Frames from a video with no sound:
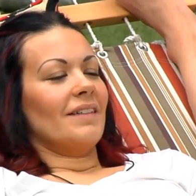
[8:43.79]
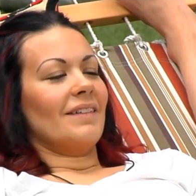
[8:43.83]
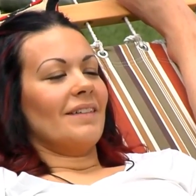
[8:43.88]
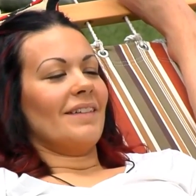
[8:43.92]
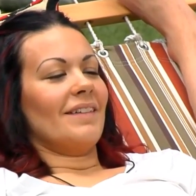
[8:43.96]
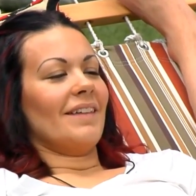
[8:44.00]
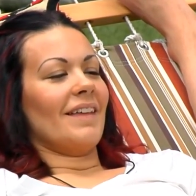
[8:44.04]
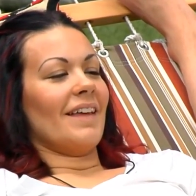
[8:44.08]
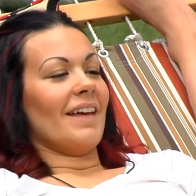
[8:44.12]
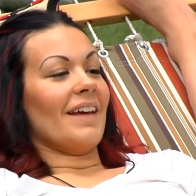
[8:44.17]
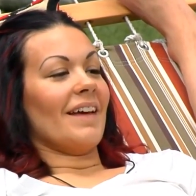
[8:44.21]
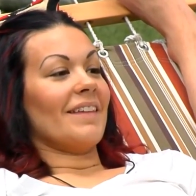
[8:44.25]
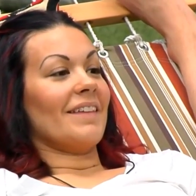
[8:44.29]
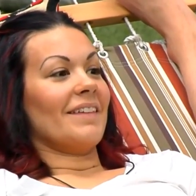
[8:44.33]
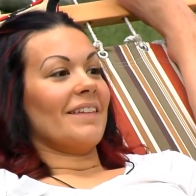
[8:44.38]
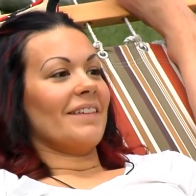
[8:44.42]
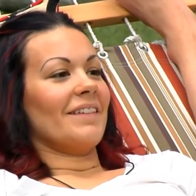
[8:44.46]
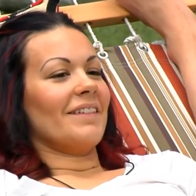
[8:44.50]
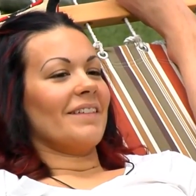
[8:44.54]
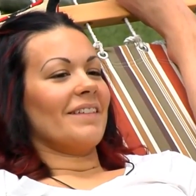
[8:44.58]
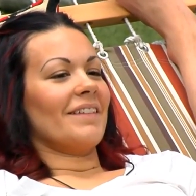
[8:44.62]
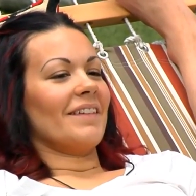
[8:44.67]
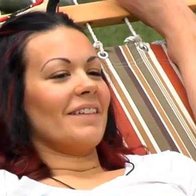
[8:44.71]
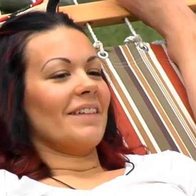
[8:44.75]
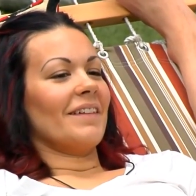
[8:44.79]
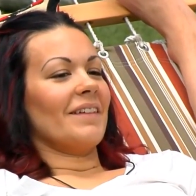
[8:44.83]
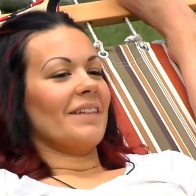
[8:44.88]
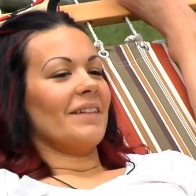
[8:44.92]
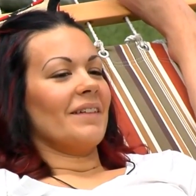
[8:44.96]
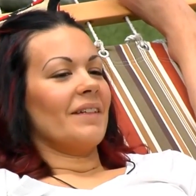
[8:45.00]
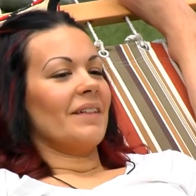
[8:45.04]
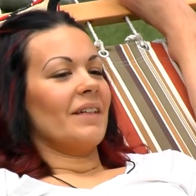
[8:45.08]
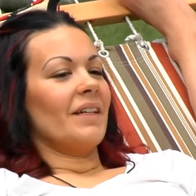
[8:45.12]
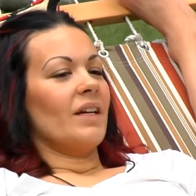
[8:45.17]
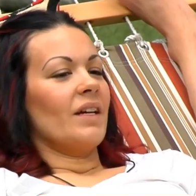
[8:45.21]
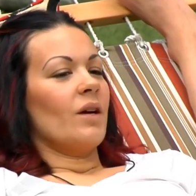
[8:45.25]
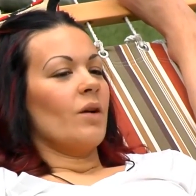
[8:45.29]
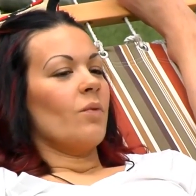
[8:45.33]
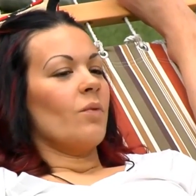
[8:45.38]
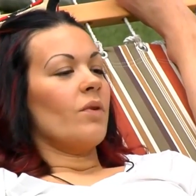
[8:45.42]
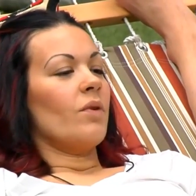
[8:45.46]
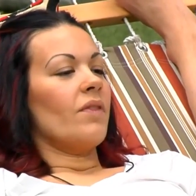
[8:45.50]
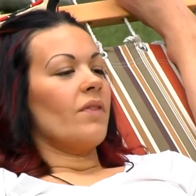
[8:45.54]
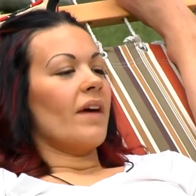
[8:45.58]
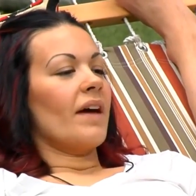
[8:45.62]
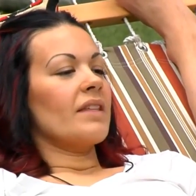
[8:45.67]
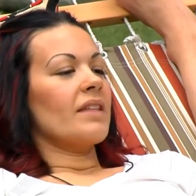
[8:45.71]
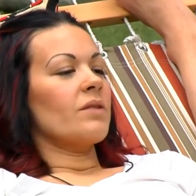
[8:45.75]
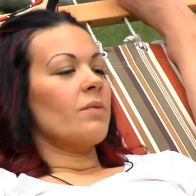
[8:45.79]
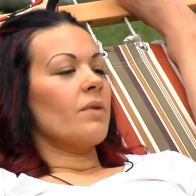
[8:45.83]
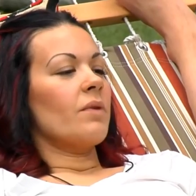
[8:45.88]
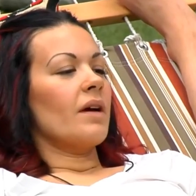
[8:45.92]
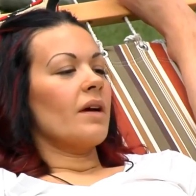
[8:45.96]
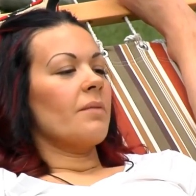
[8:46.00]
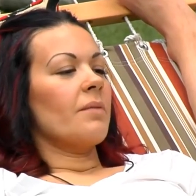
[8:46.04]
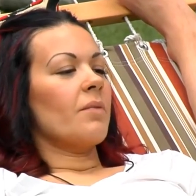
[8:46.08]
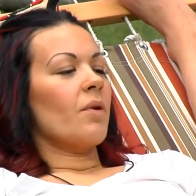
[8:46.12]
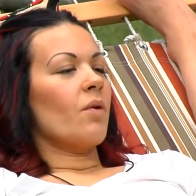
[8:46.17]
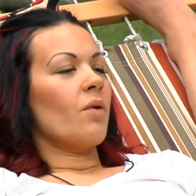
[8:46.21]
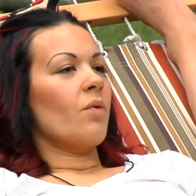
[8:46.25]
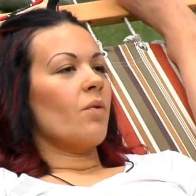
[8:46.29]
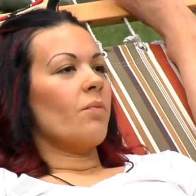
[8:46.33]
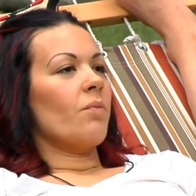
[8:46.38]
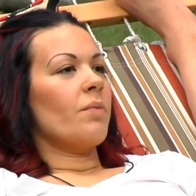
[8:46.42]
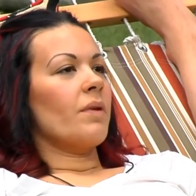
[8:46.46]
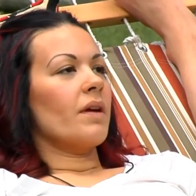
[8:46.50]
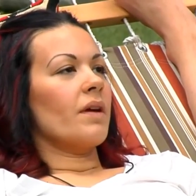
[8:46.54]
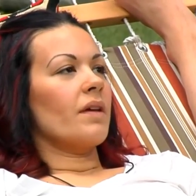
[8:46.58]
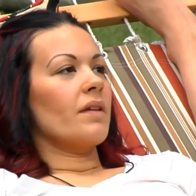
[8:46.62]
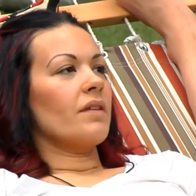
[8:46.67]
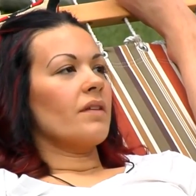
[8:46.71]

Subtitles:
Yeah, seriously. Well, that's why I'm hoping,